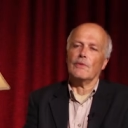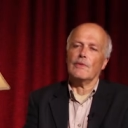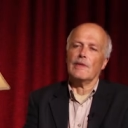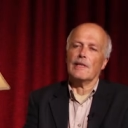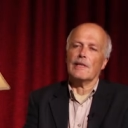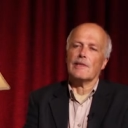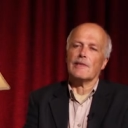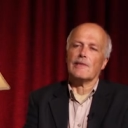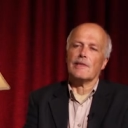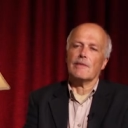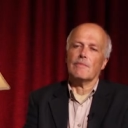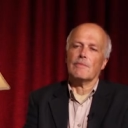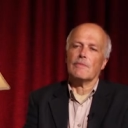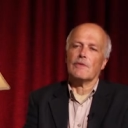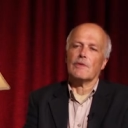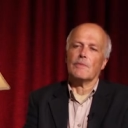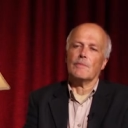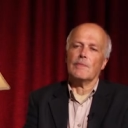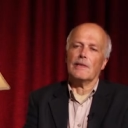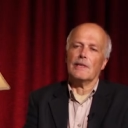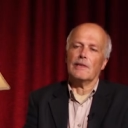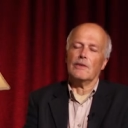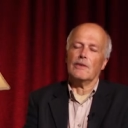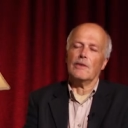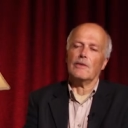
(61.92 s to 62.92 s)
they seem to
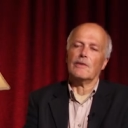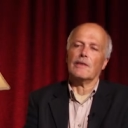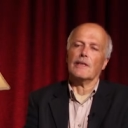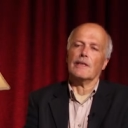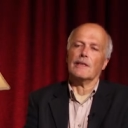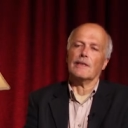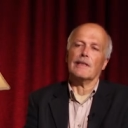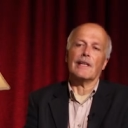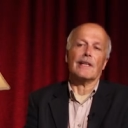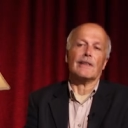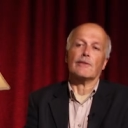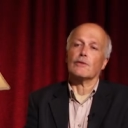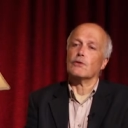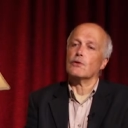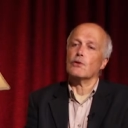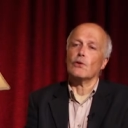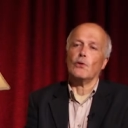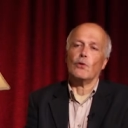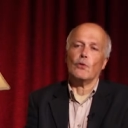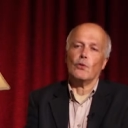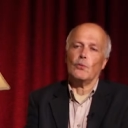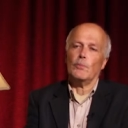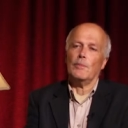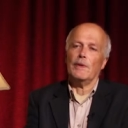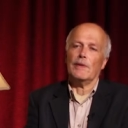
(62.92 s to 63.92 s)
be knocking down
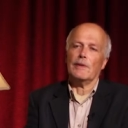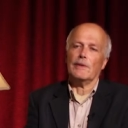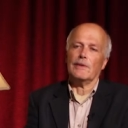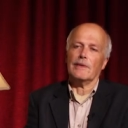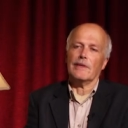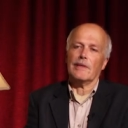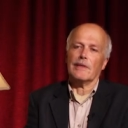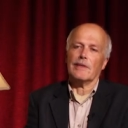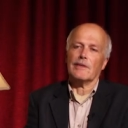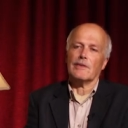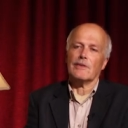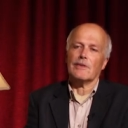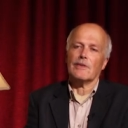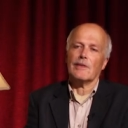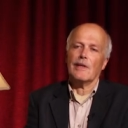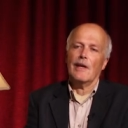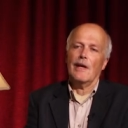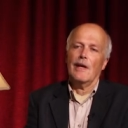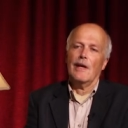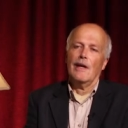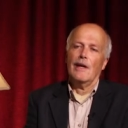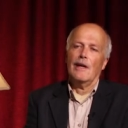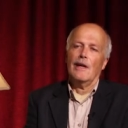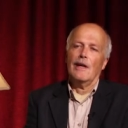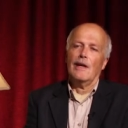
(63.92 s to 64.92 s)
tall buildings,
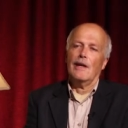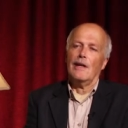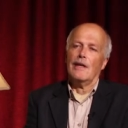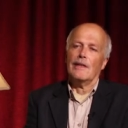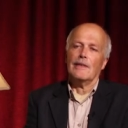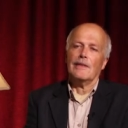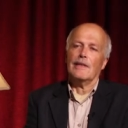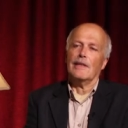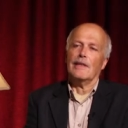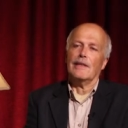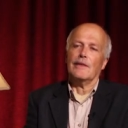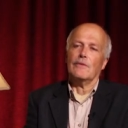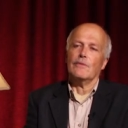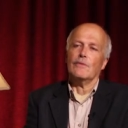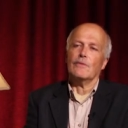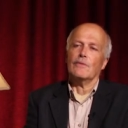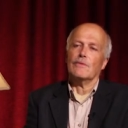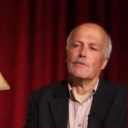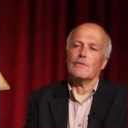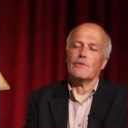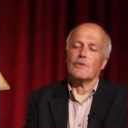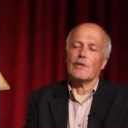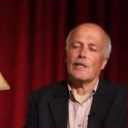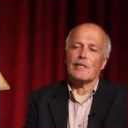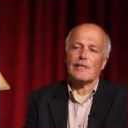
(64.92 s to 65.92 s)
and the
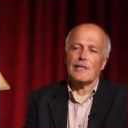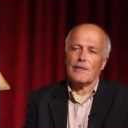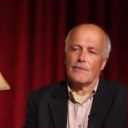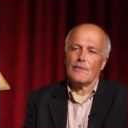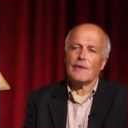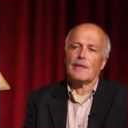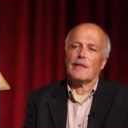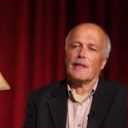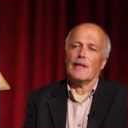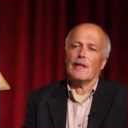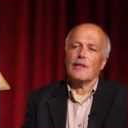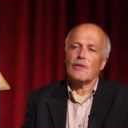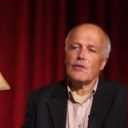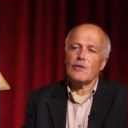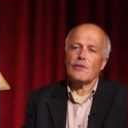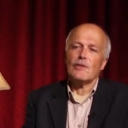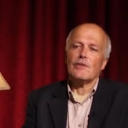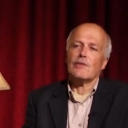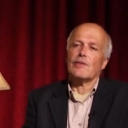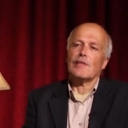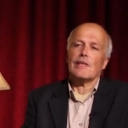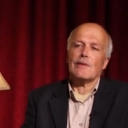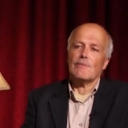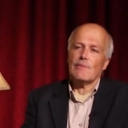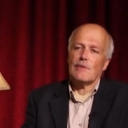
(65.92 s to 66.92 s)
justification
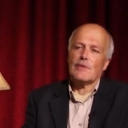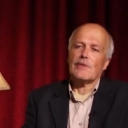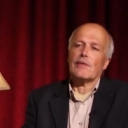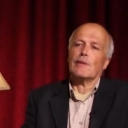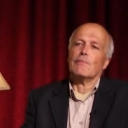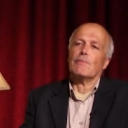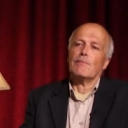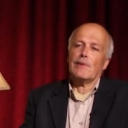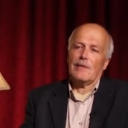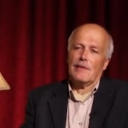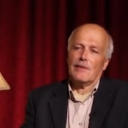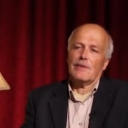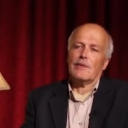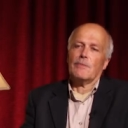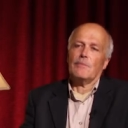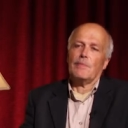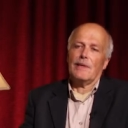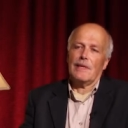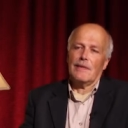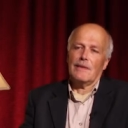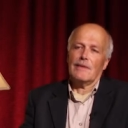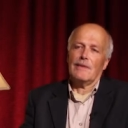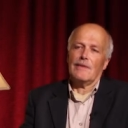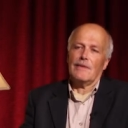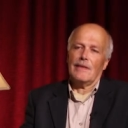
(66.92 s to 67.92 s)
seems simply to
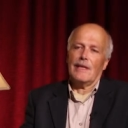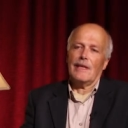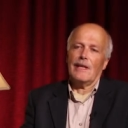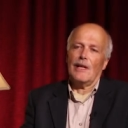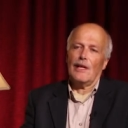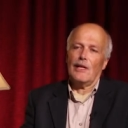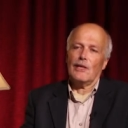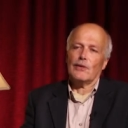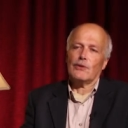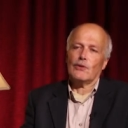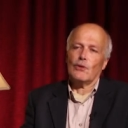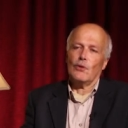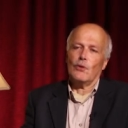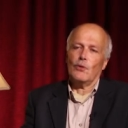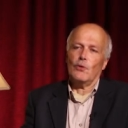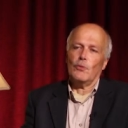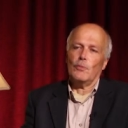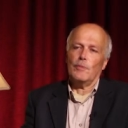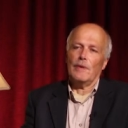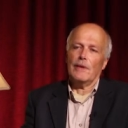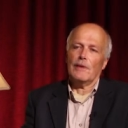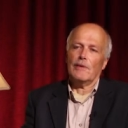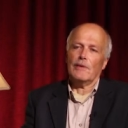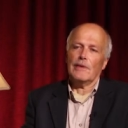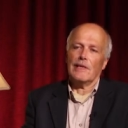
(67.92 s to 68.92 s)
be that they are tall
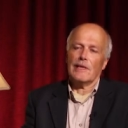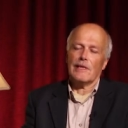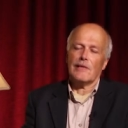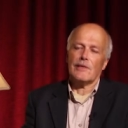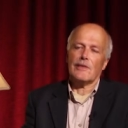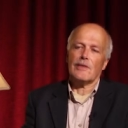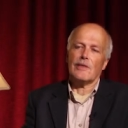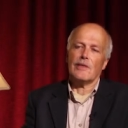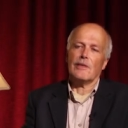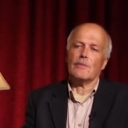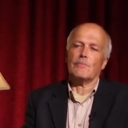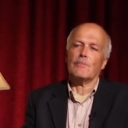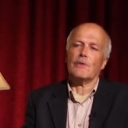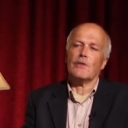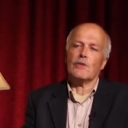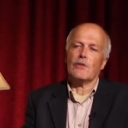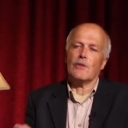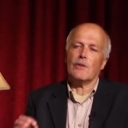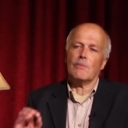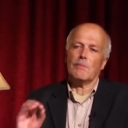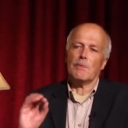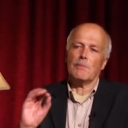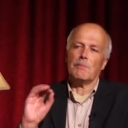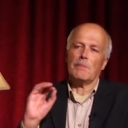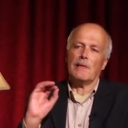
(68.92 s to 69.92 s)
buildings that
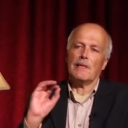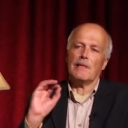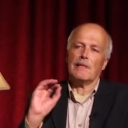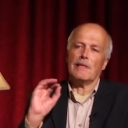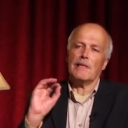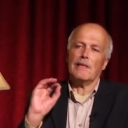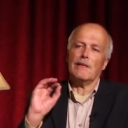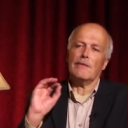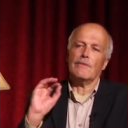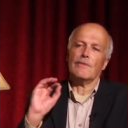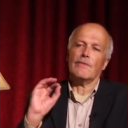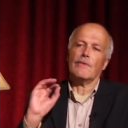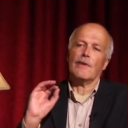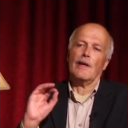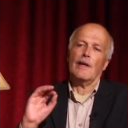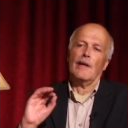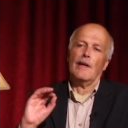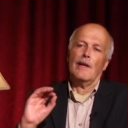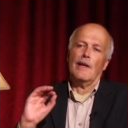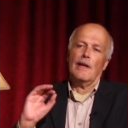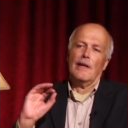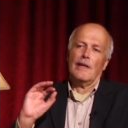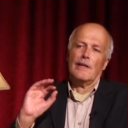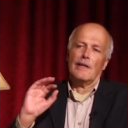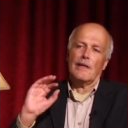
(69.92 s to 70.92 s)
presumably give
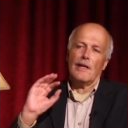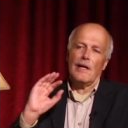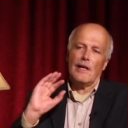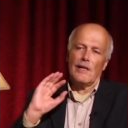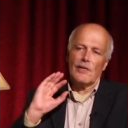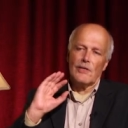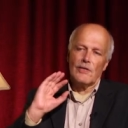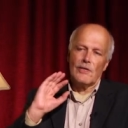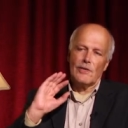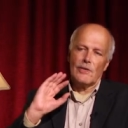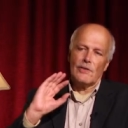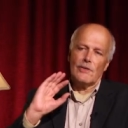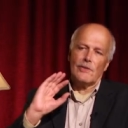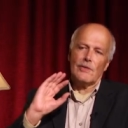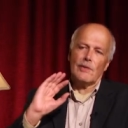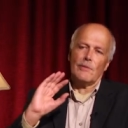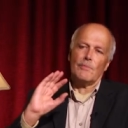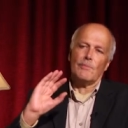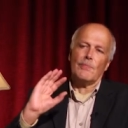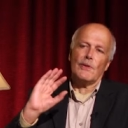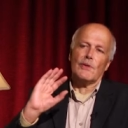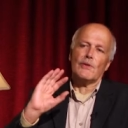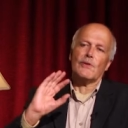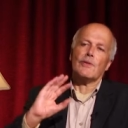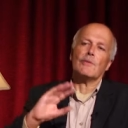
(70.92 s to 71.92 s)
Gazans the
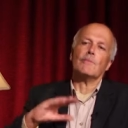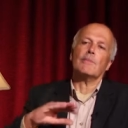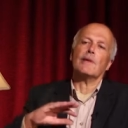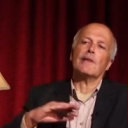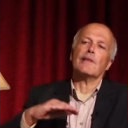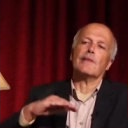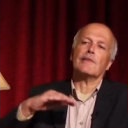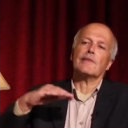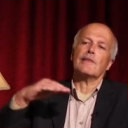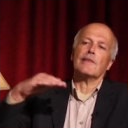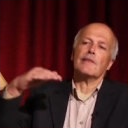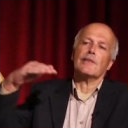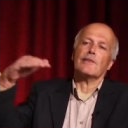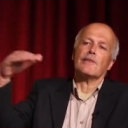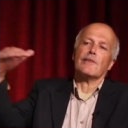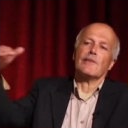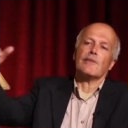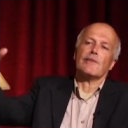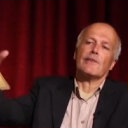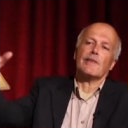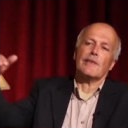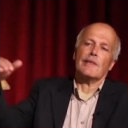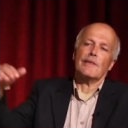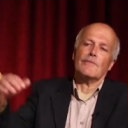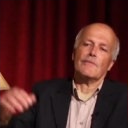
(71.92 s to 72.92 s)
possibility to
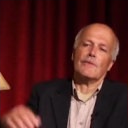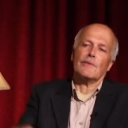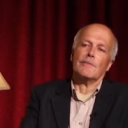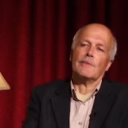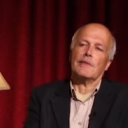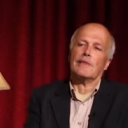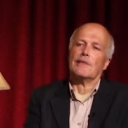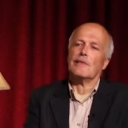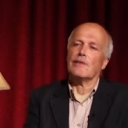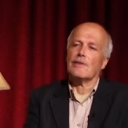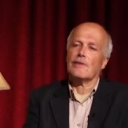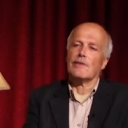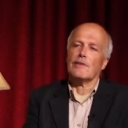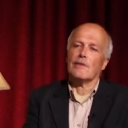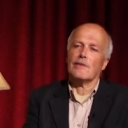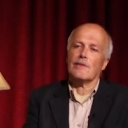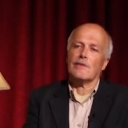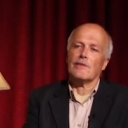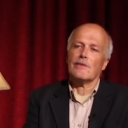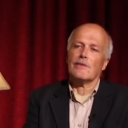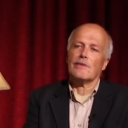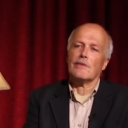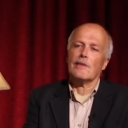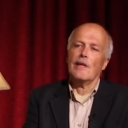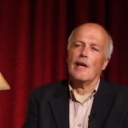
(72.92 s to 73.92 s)
see from a
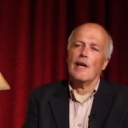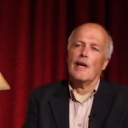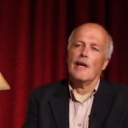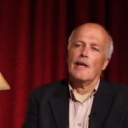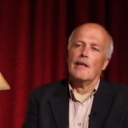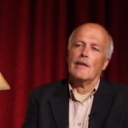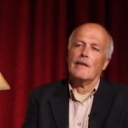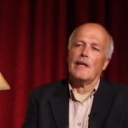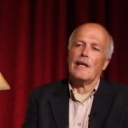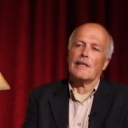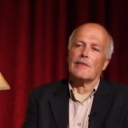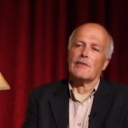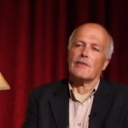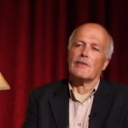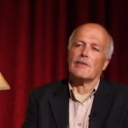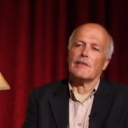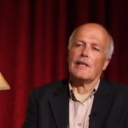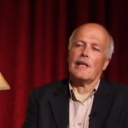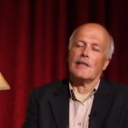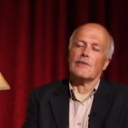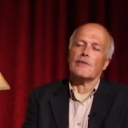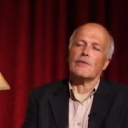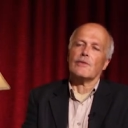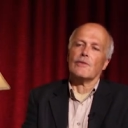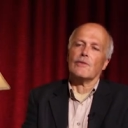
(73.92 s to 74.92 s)
distance. That's
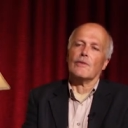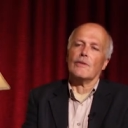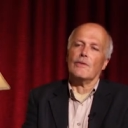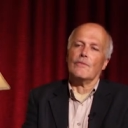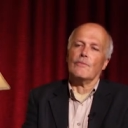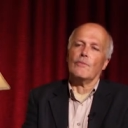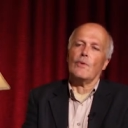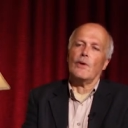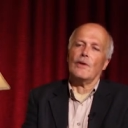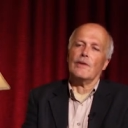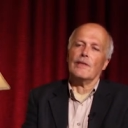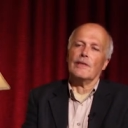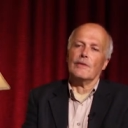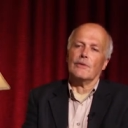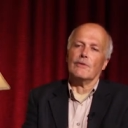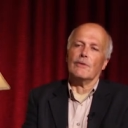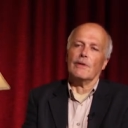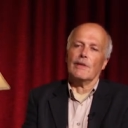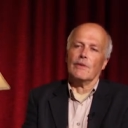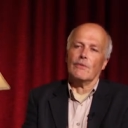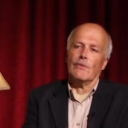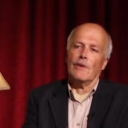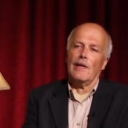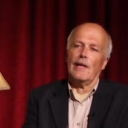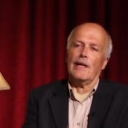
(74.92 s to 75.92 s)
sort of what they're
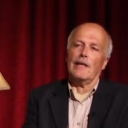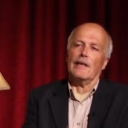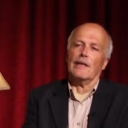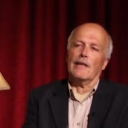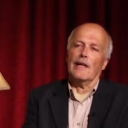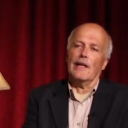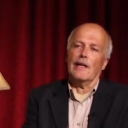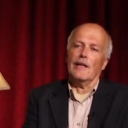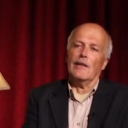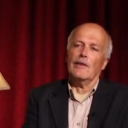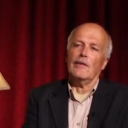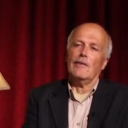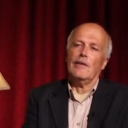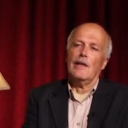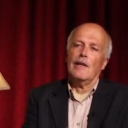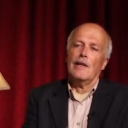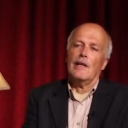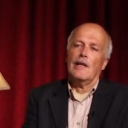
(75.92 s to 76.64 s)
doing right now.